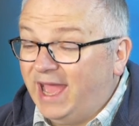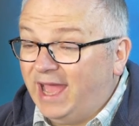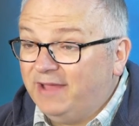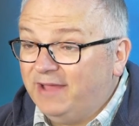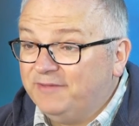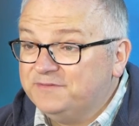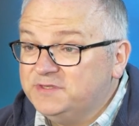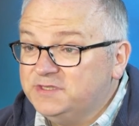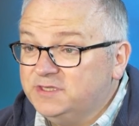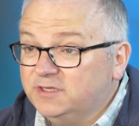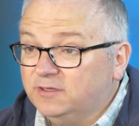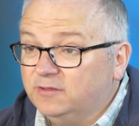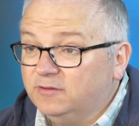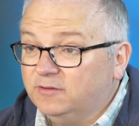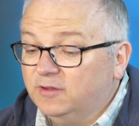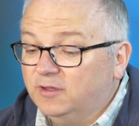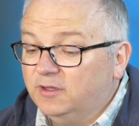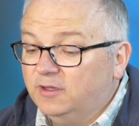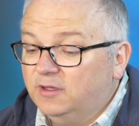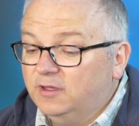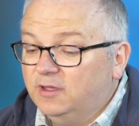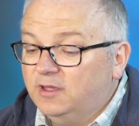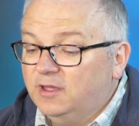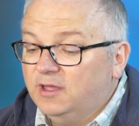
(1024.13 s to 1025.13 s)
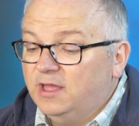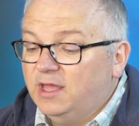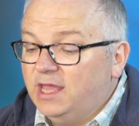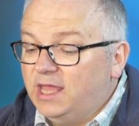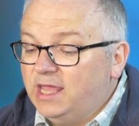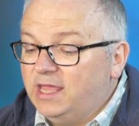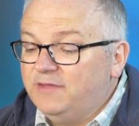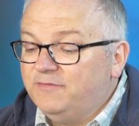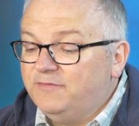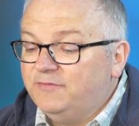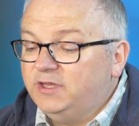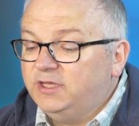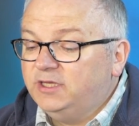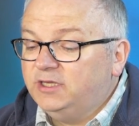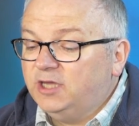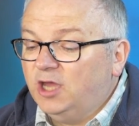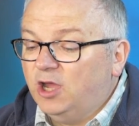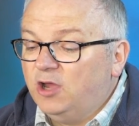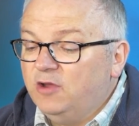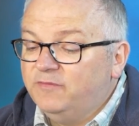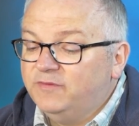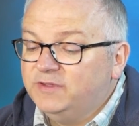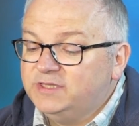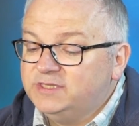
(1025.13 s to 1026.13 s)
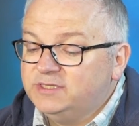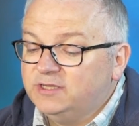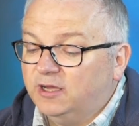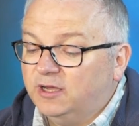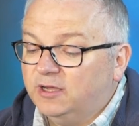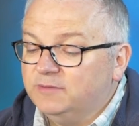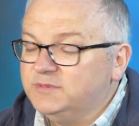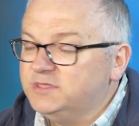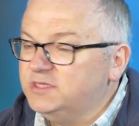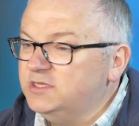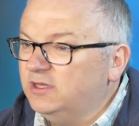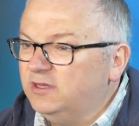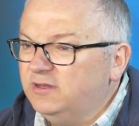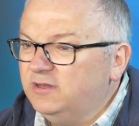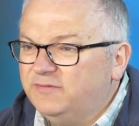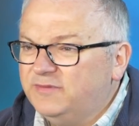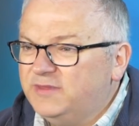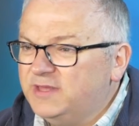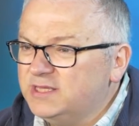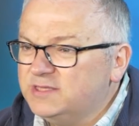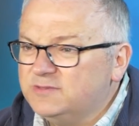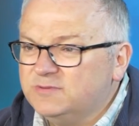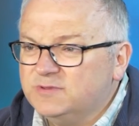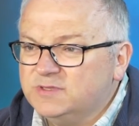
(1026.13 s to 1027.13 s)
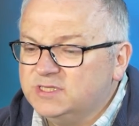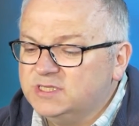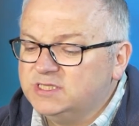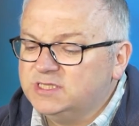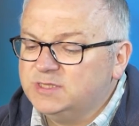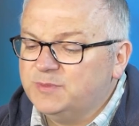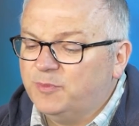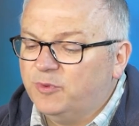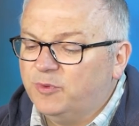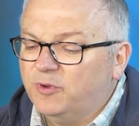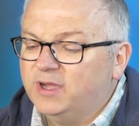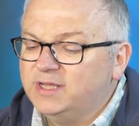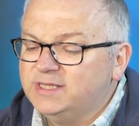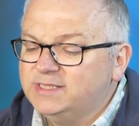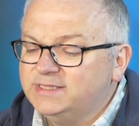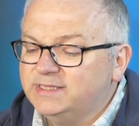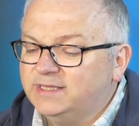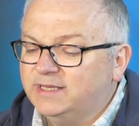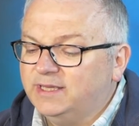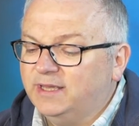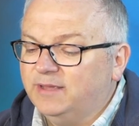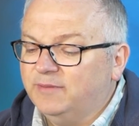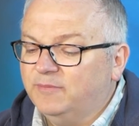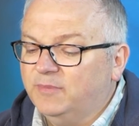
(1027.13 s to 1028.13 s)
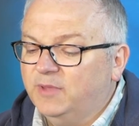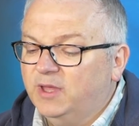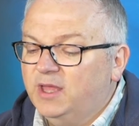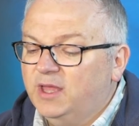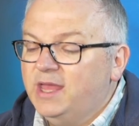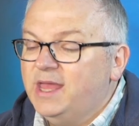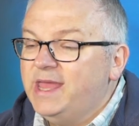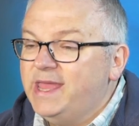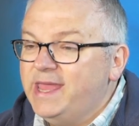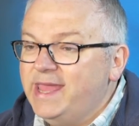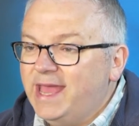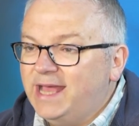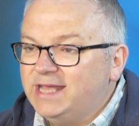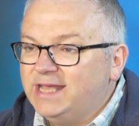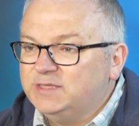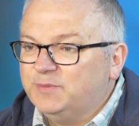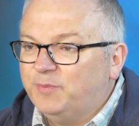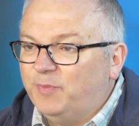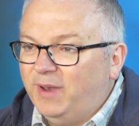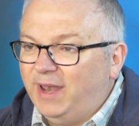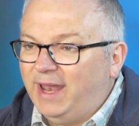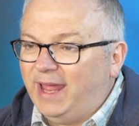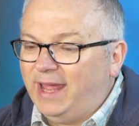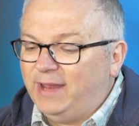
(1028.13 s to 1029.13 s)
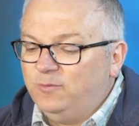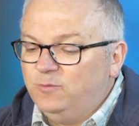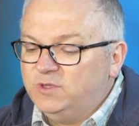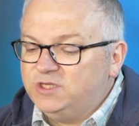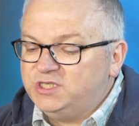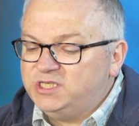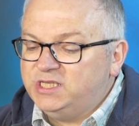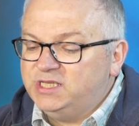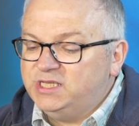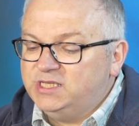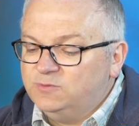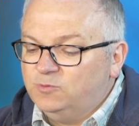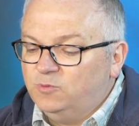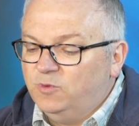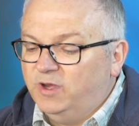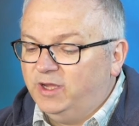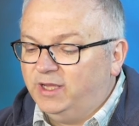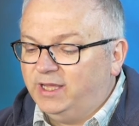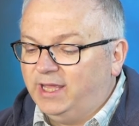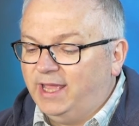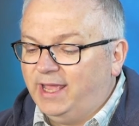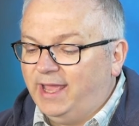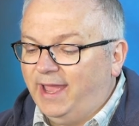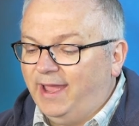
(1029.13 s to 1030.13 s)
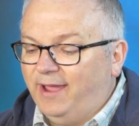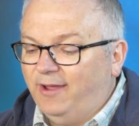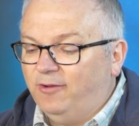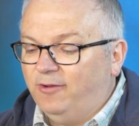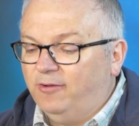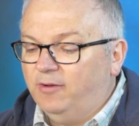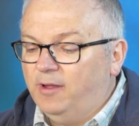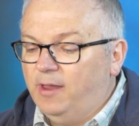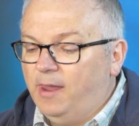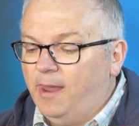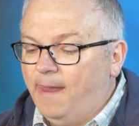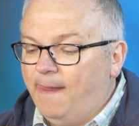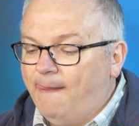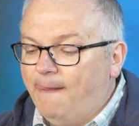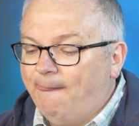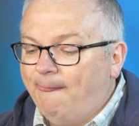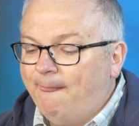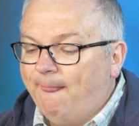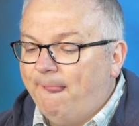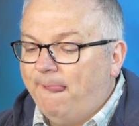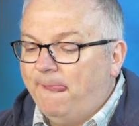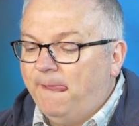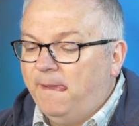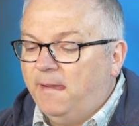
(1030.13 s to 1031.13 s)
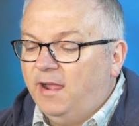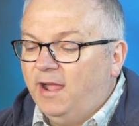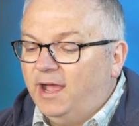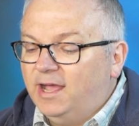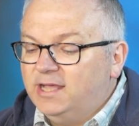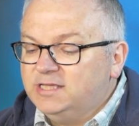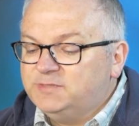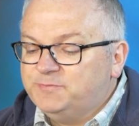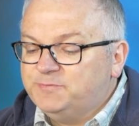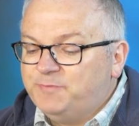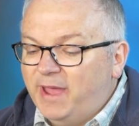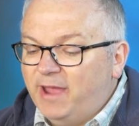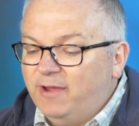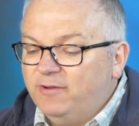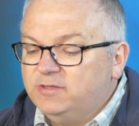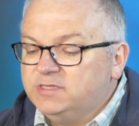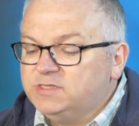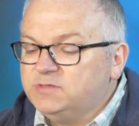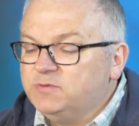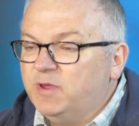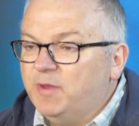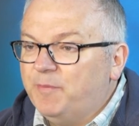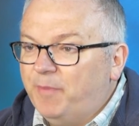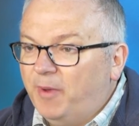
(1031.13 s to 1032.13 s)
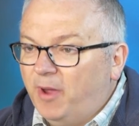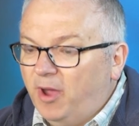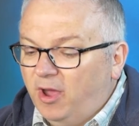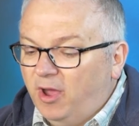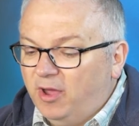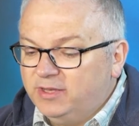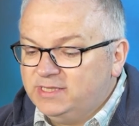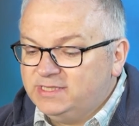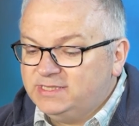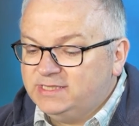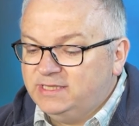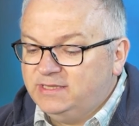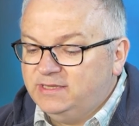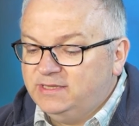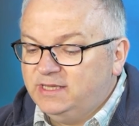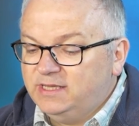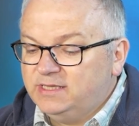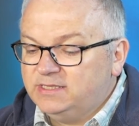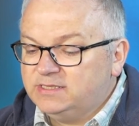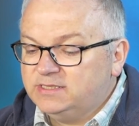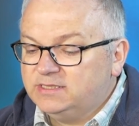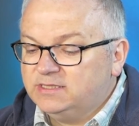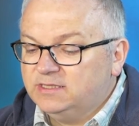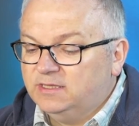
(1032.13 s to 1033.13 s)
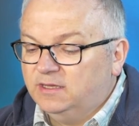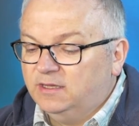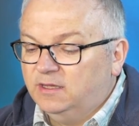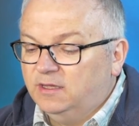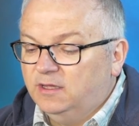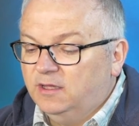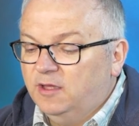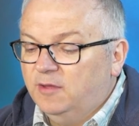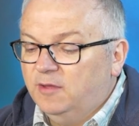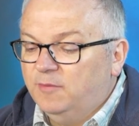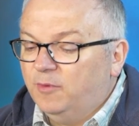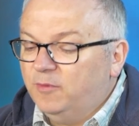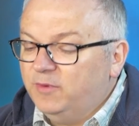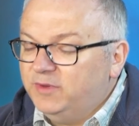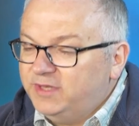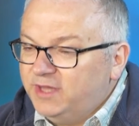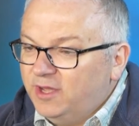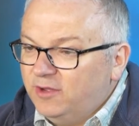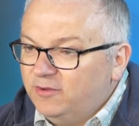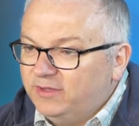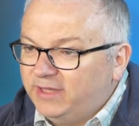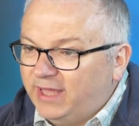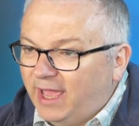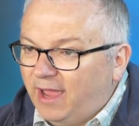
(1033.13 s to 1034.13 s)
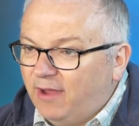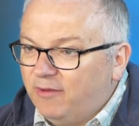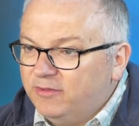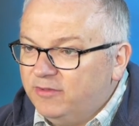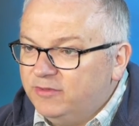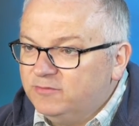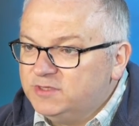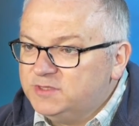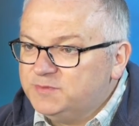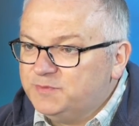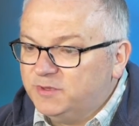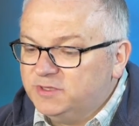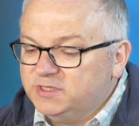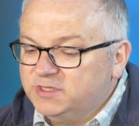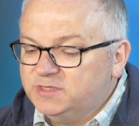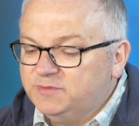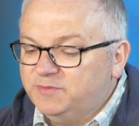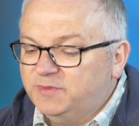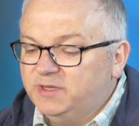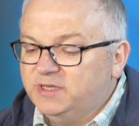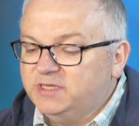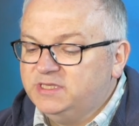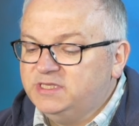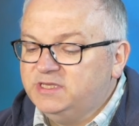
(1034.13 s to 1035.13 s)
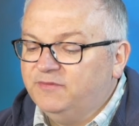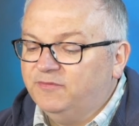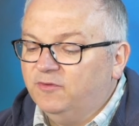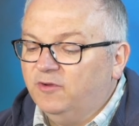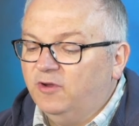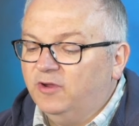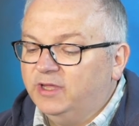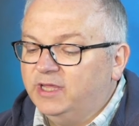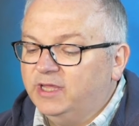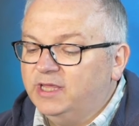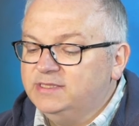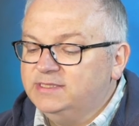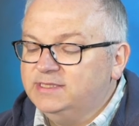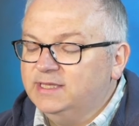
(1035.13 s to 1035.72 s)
have to. Even in COVID times, none of this was a surprise to him. He has a plan which he is working out. As parents, we are partners in this, but we don't carry the responsibility for our kids